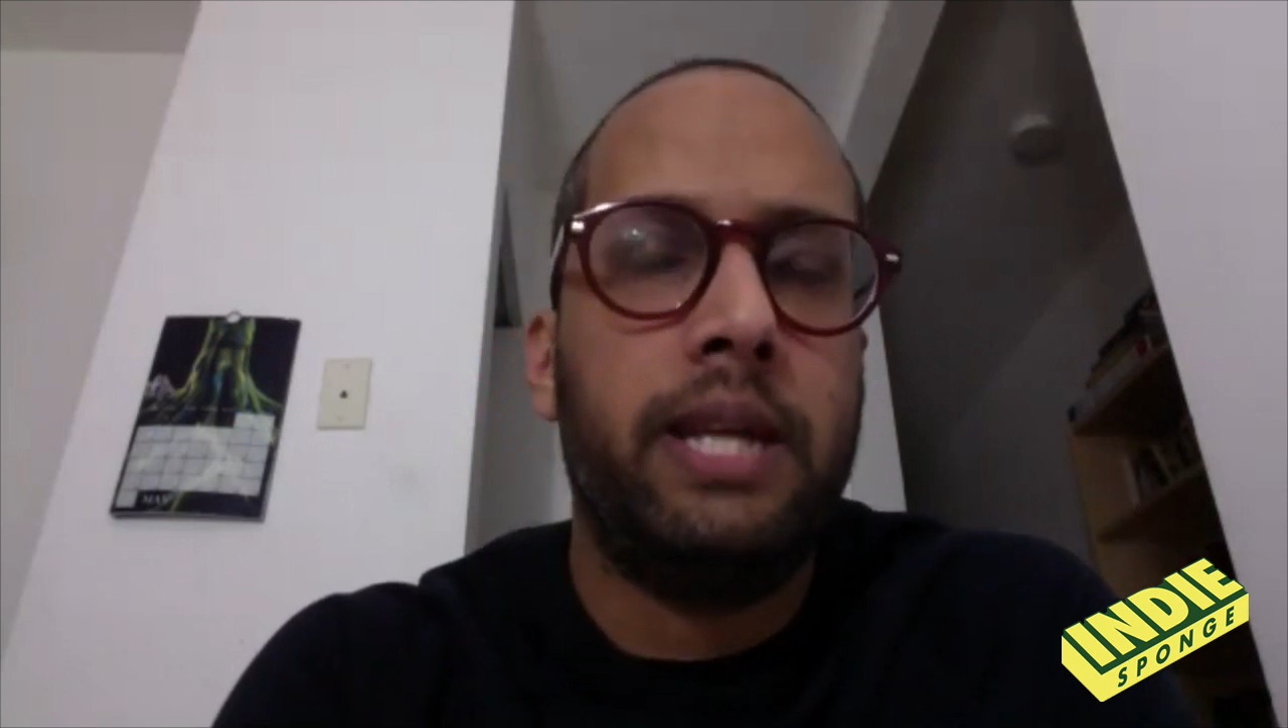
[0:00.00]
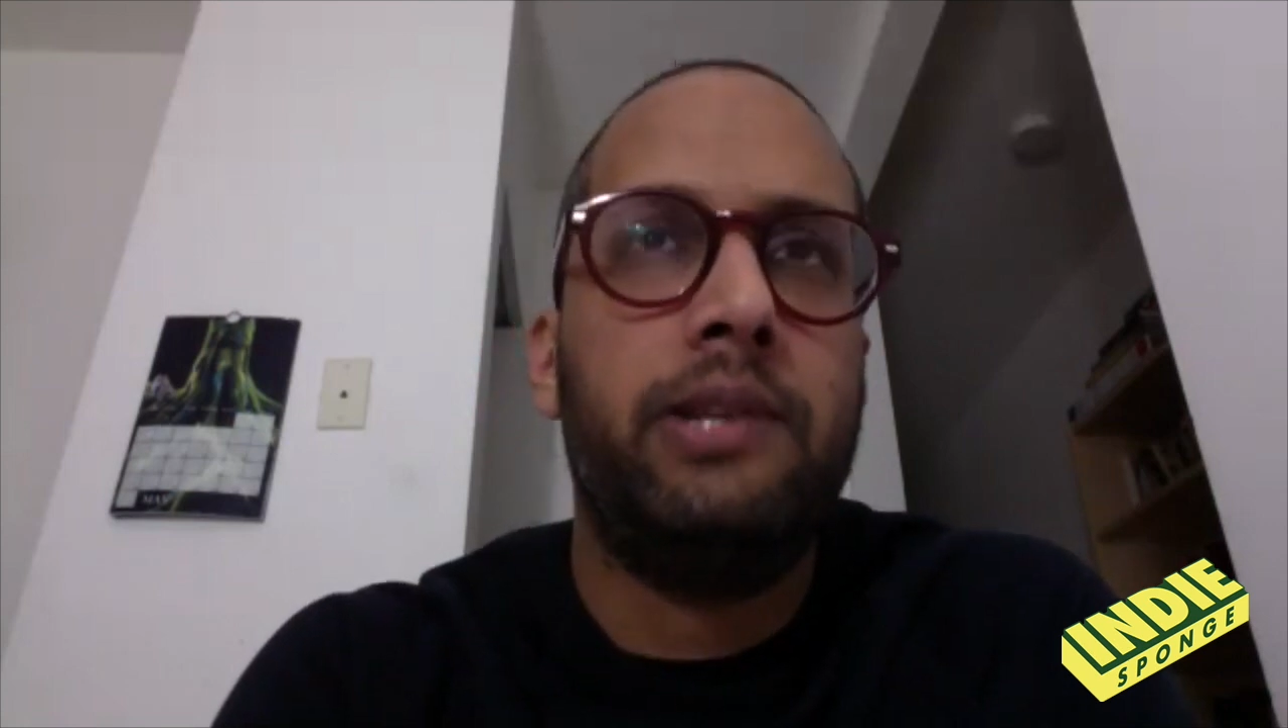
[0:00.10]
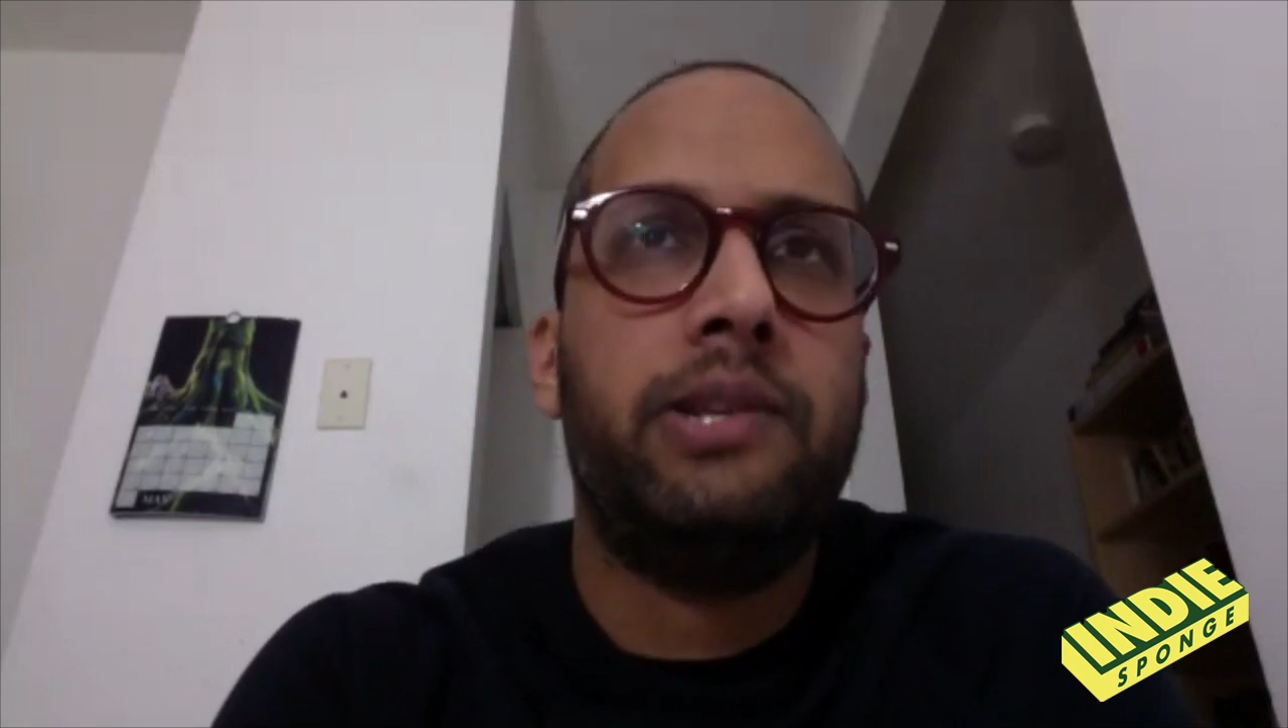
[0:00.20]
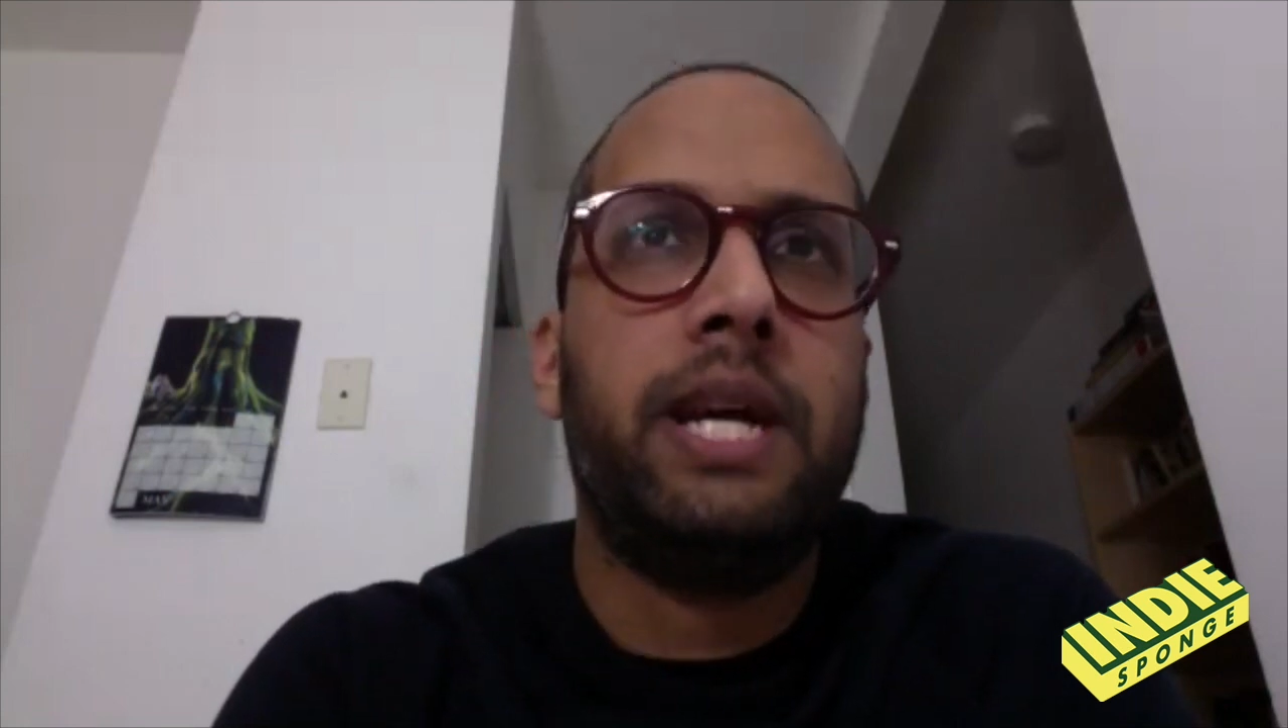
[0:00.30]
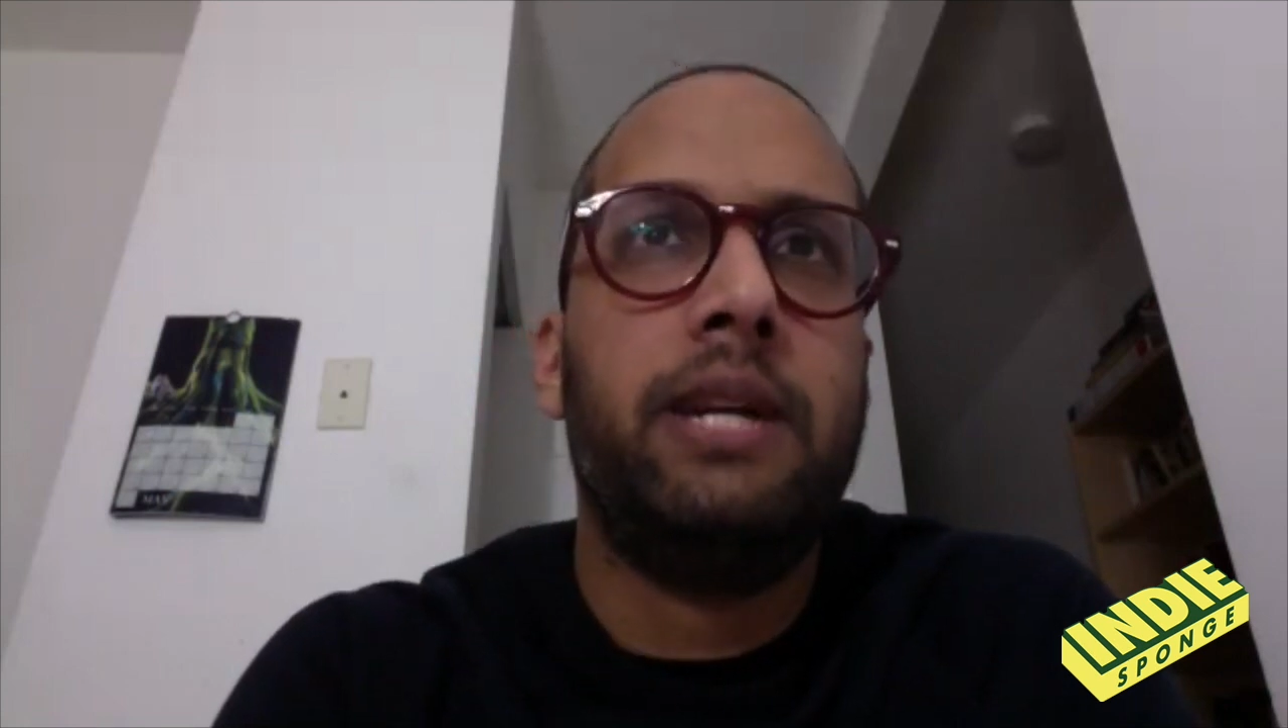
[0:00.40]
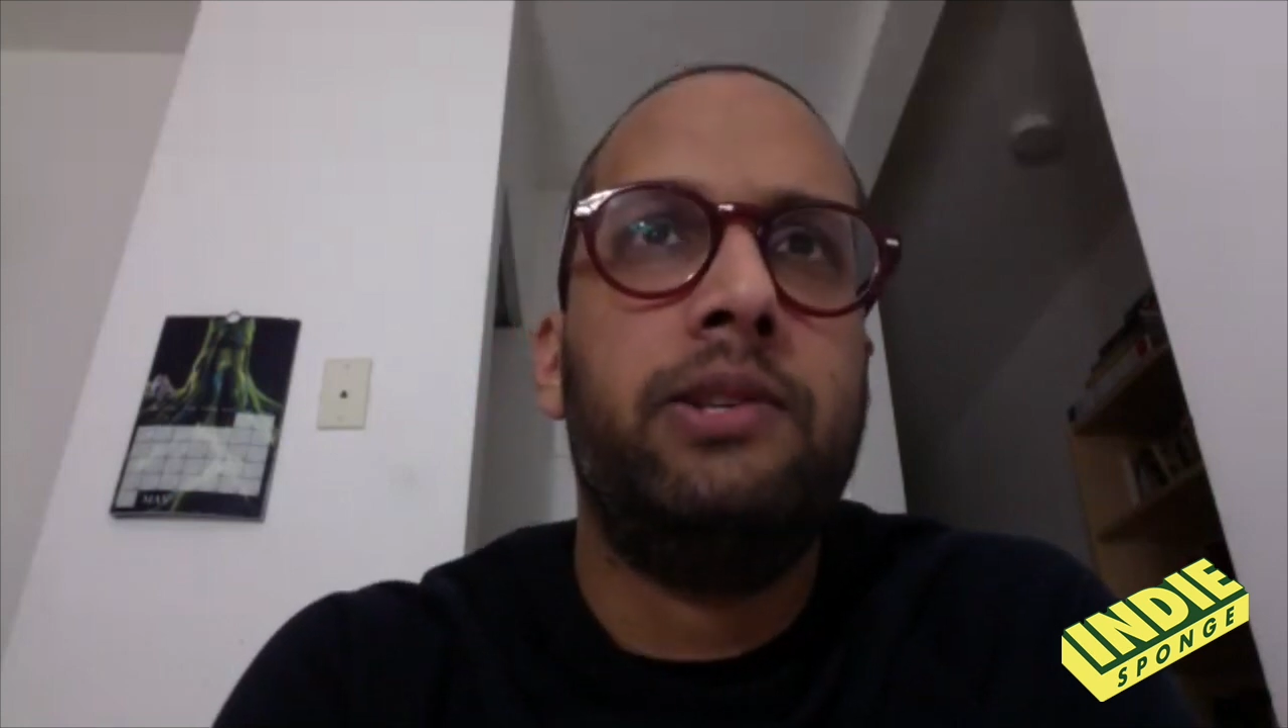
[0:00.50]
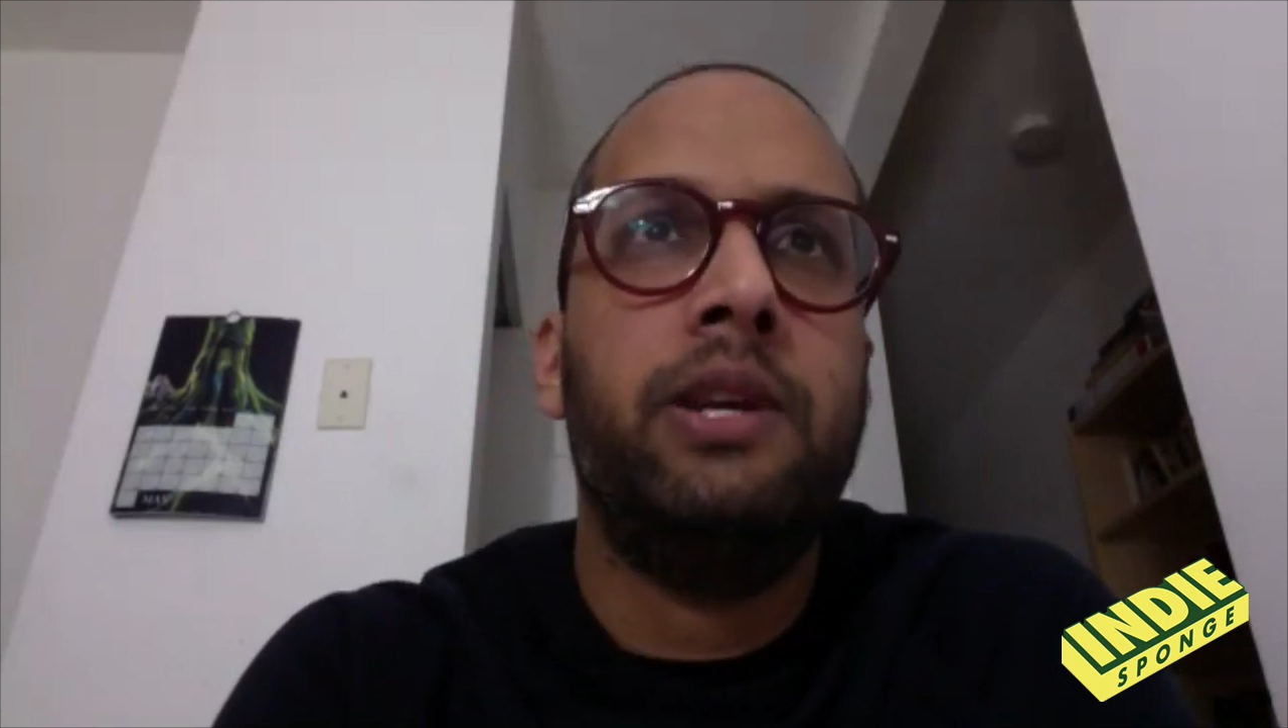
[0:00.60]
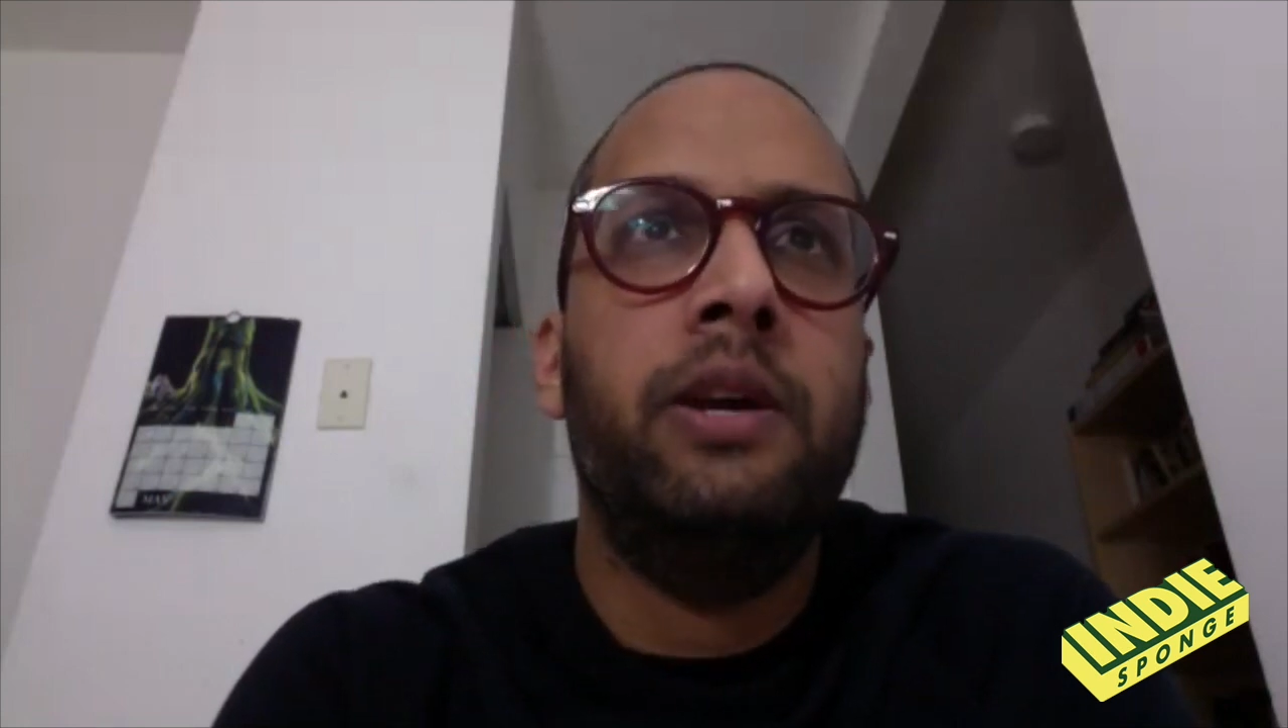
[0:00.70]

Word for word: he said